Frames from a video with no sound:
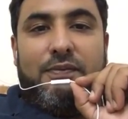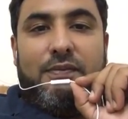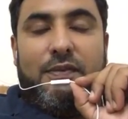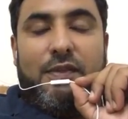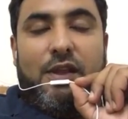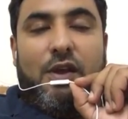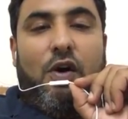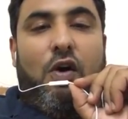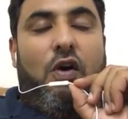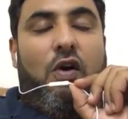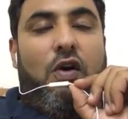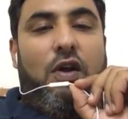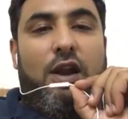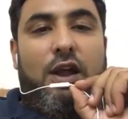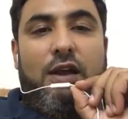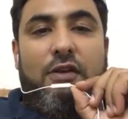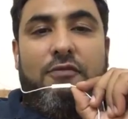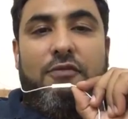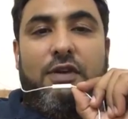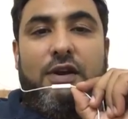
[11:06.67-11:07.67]
they all
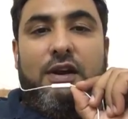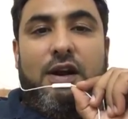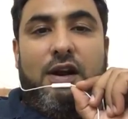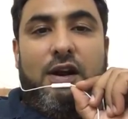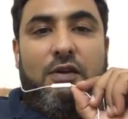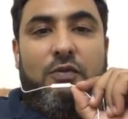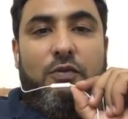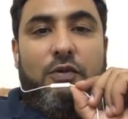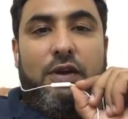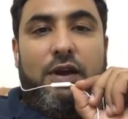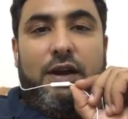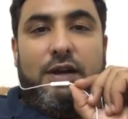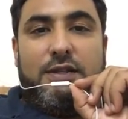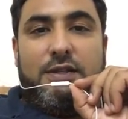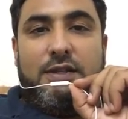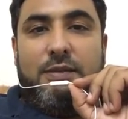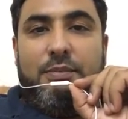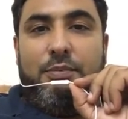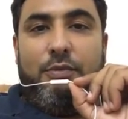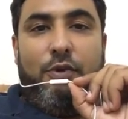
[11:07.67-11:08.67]
have done hard work at
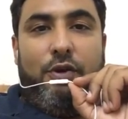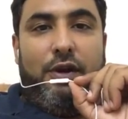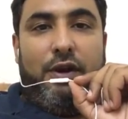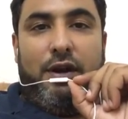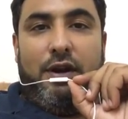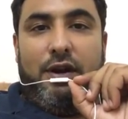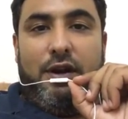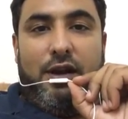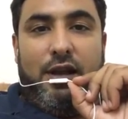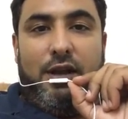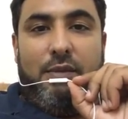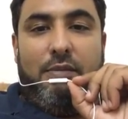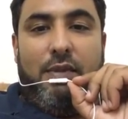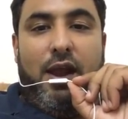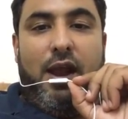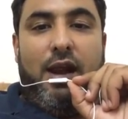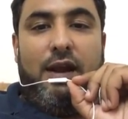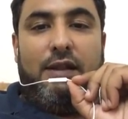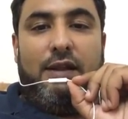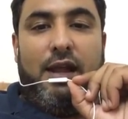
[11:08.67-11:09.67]
some point in time,
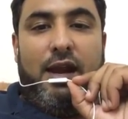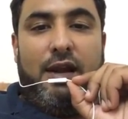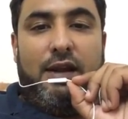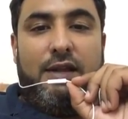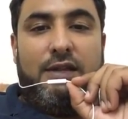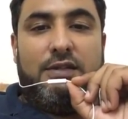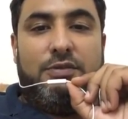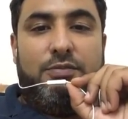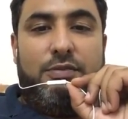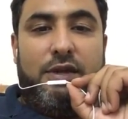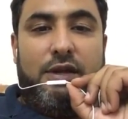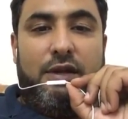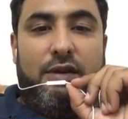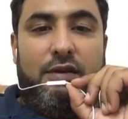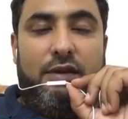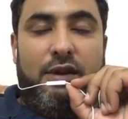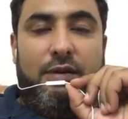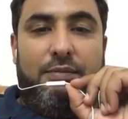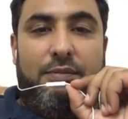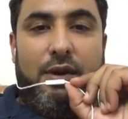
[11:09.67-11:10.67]
and that is being
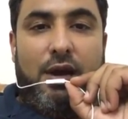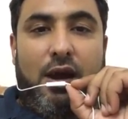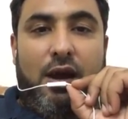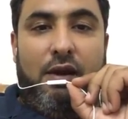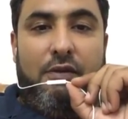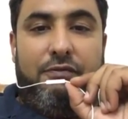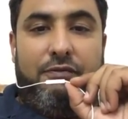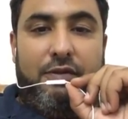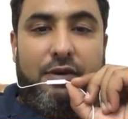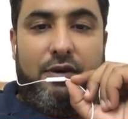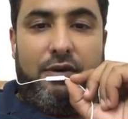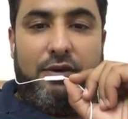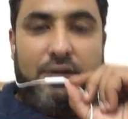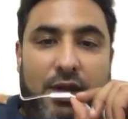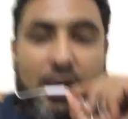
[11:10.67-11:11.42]
reaped after.